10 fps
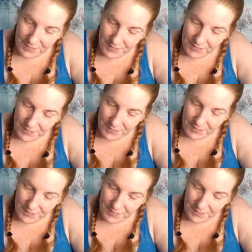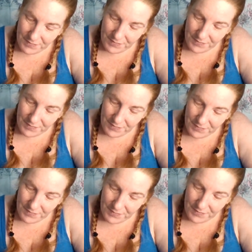Did you hear that? Fine
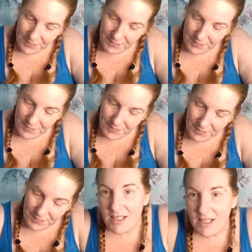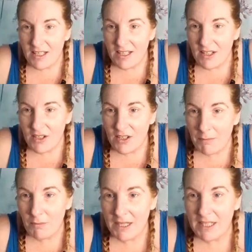donuts. Not my pain
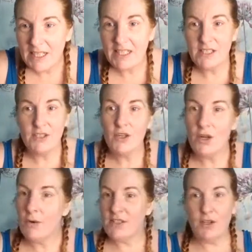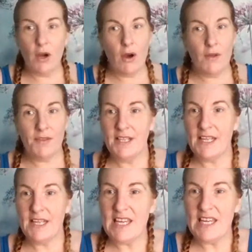on my knees. No, it's not on the knee.
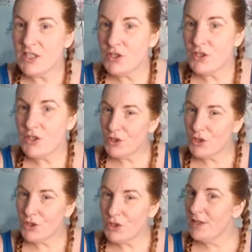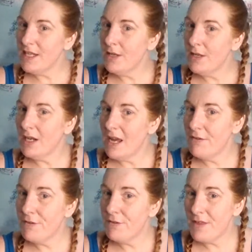It's just above the knee on the left
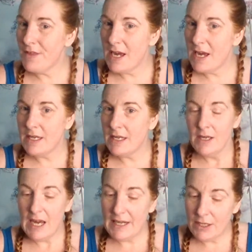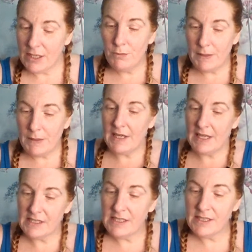thigh, and it could be connected
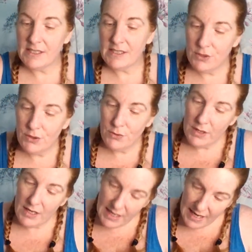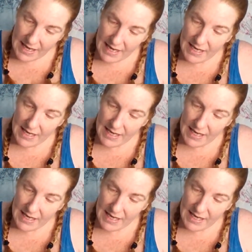to A.